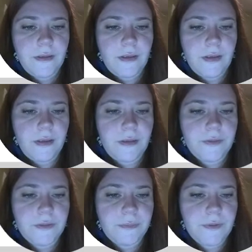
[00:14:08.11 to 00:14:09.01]
I'll
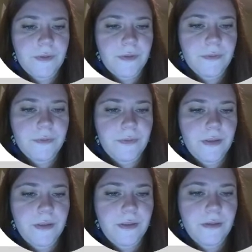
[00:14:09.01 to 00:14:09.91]
just put this one
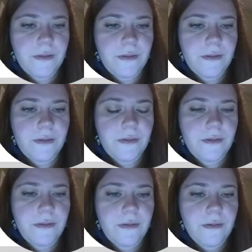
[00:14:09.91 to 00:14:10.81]
right here,